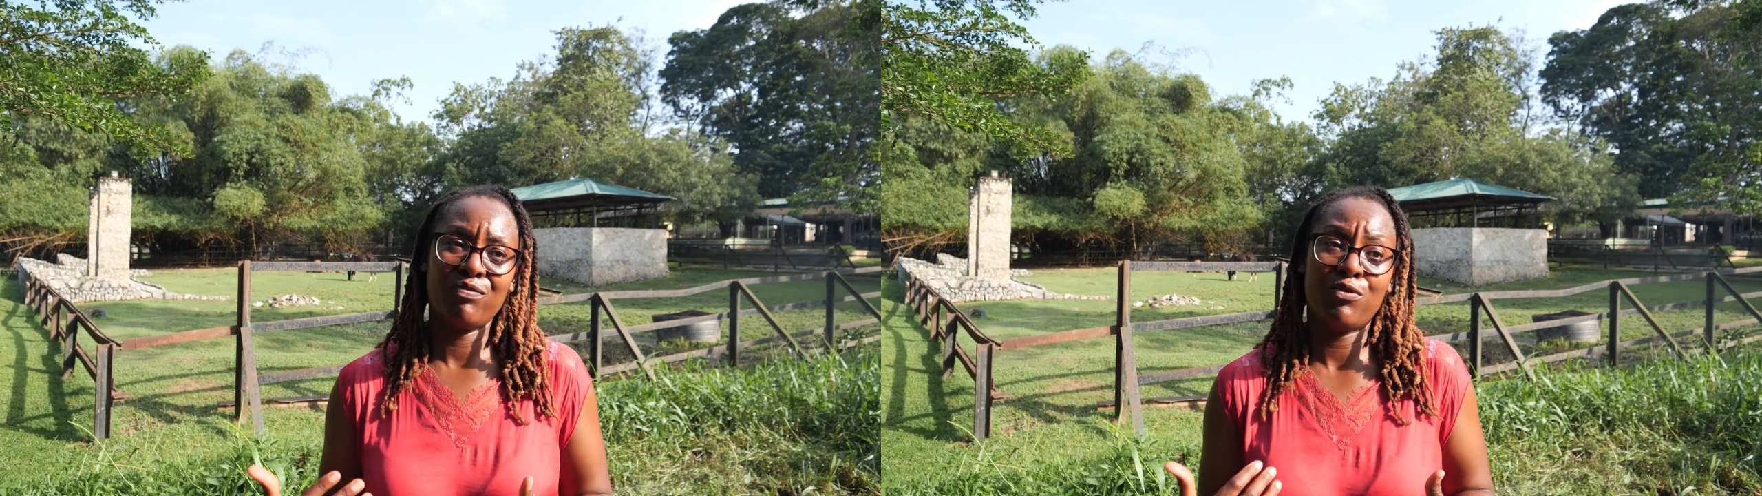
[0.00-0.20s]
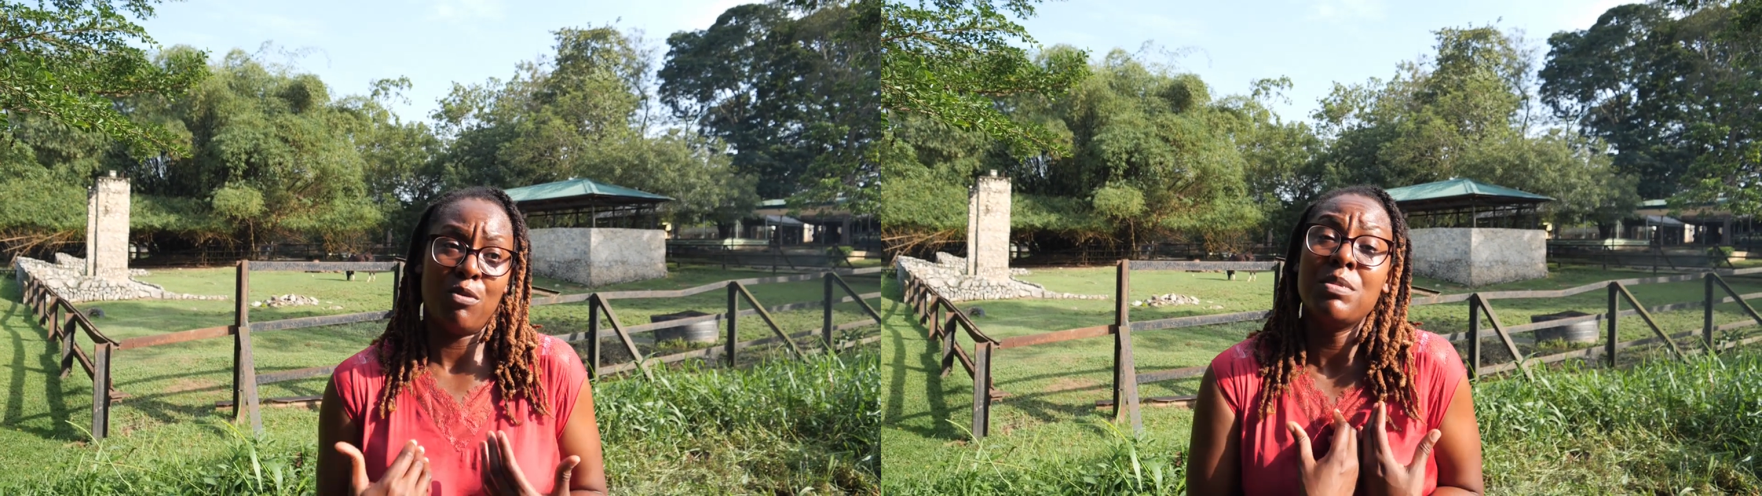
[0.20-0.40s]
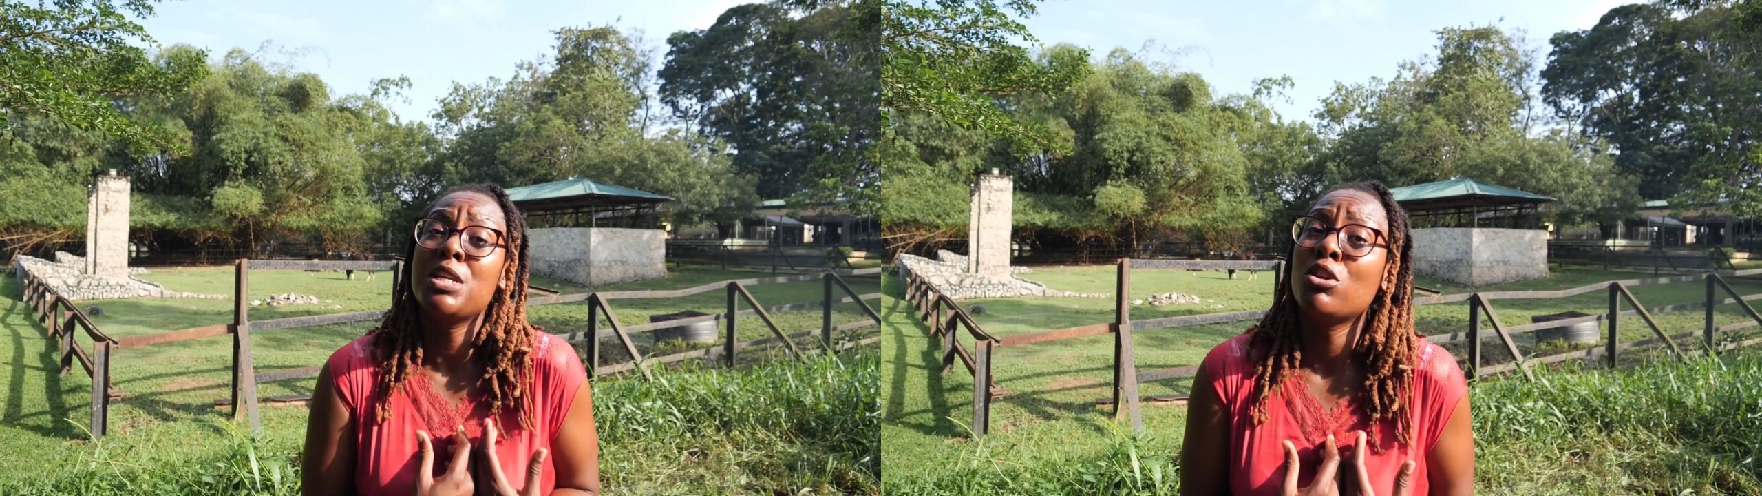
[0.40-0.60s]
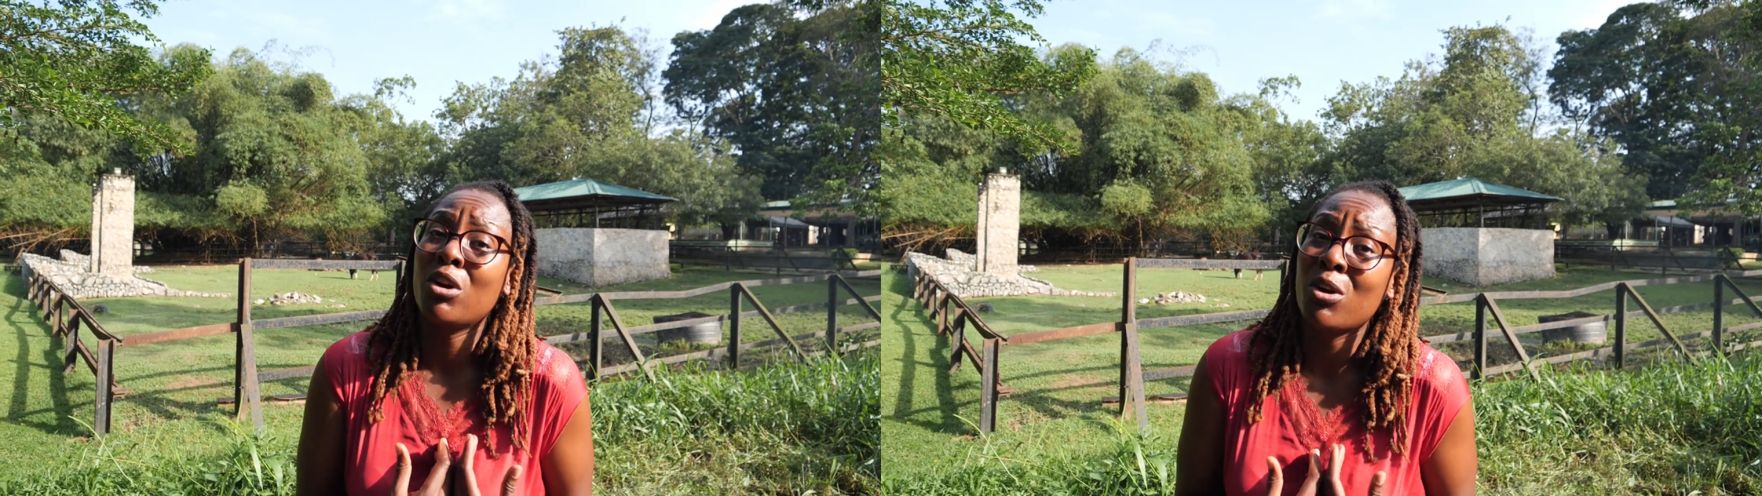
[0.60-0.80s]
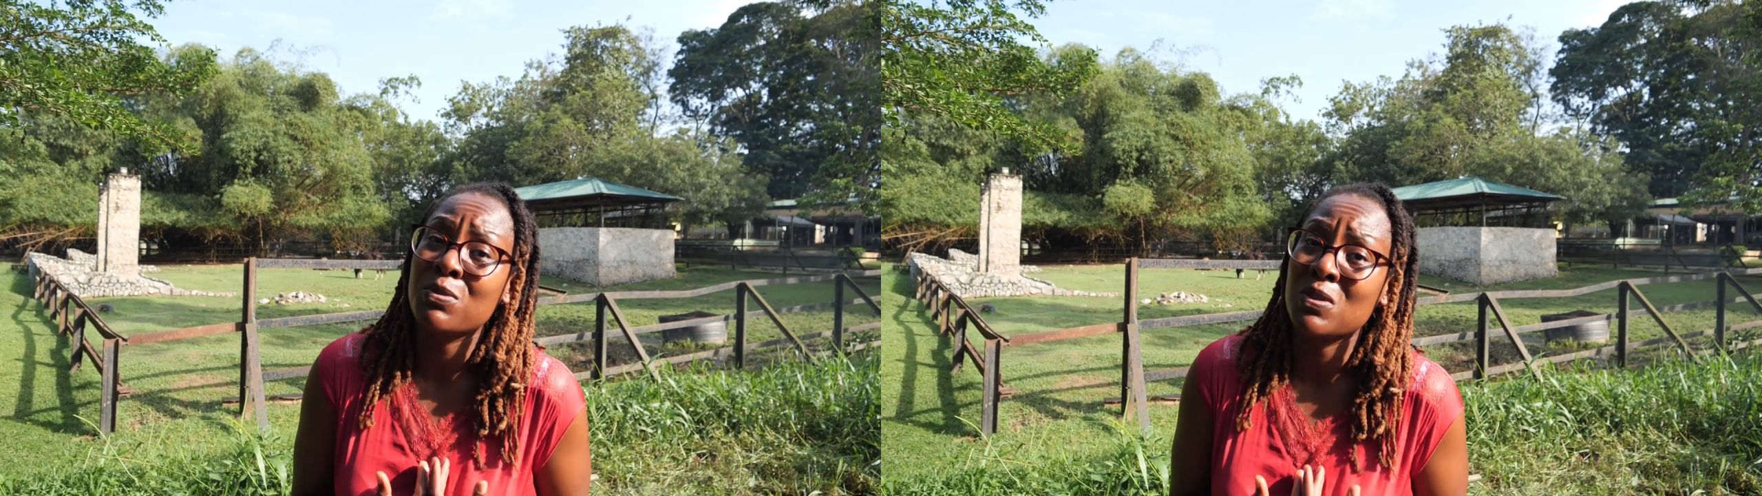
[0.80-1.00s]
for me,
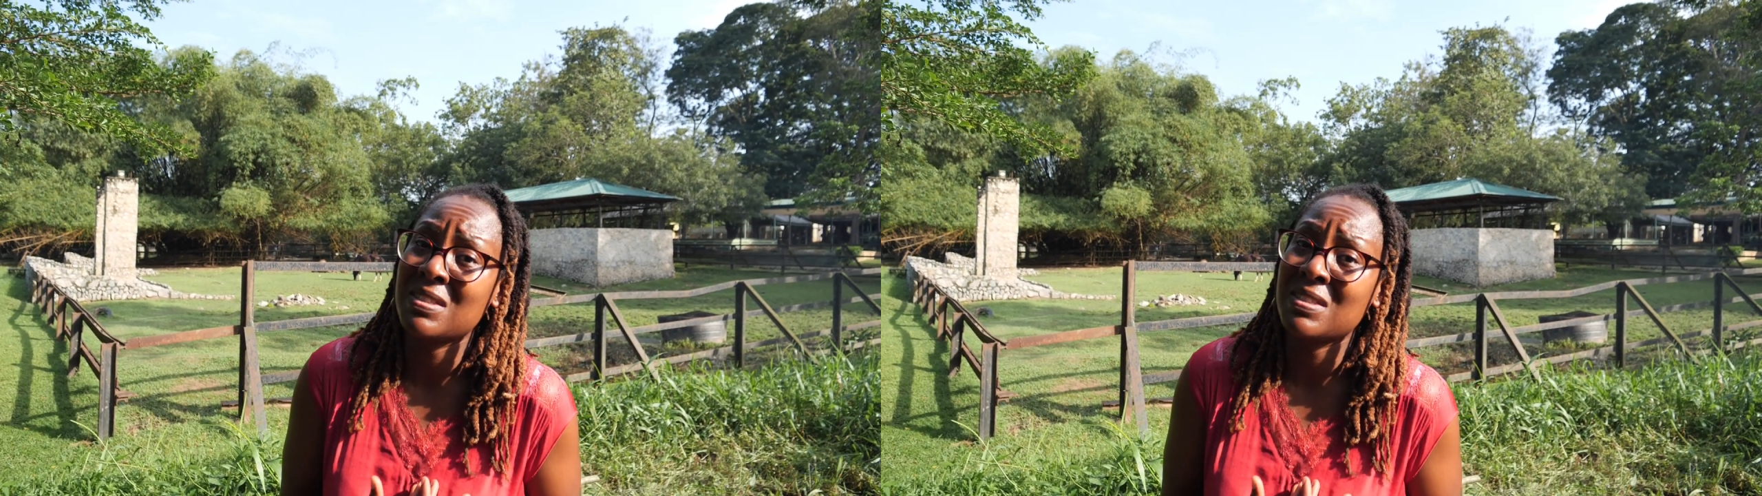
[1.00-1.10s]
not up to